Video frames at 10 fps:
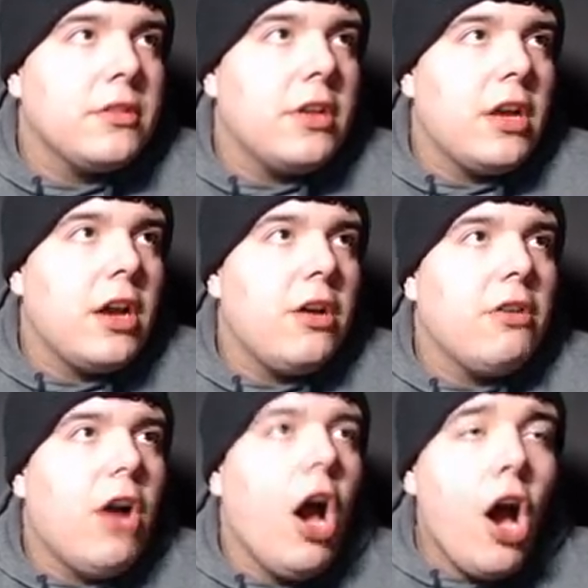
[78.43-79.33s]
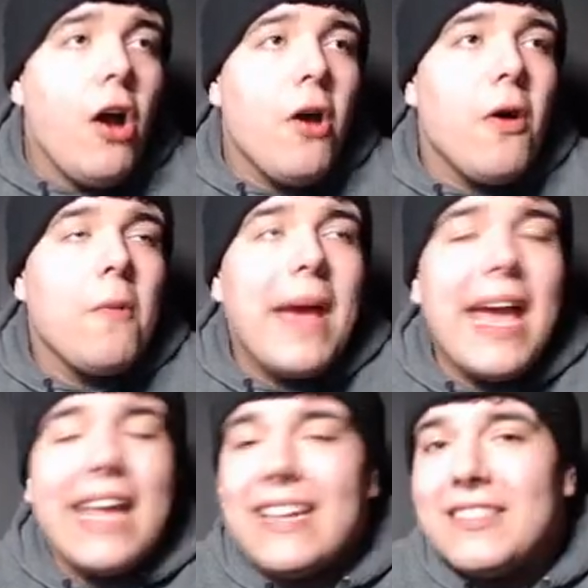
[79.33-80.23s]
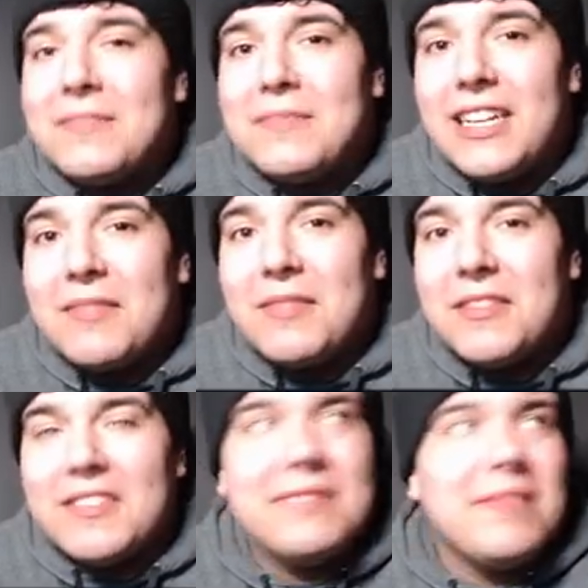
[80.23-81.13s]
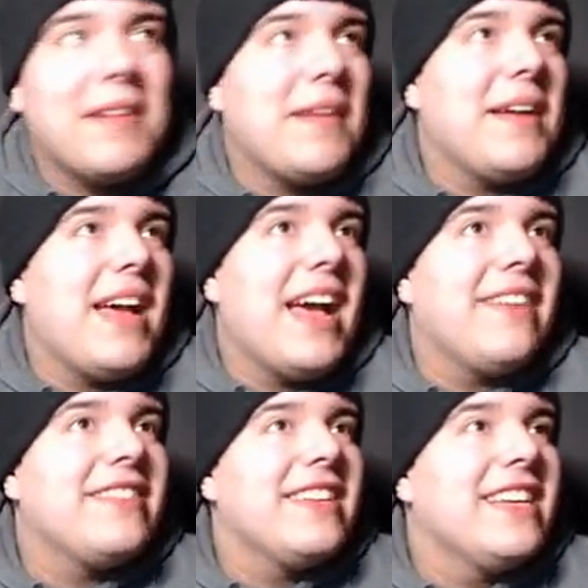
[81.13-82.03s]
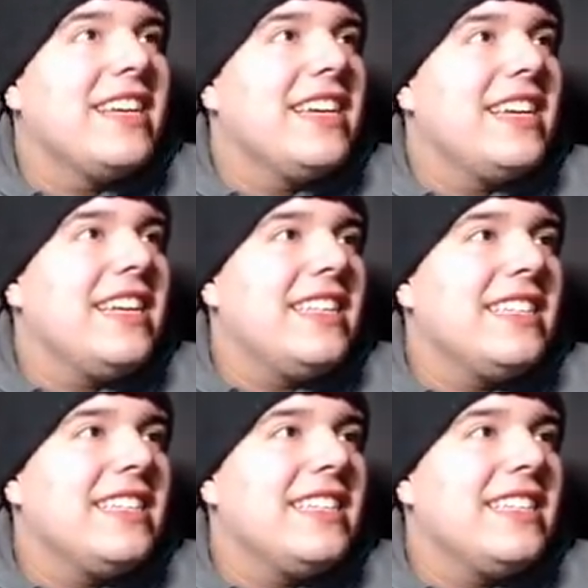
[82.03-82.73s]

Oh, oh man, that was a terrible read by my half. He did.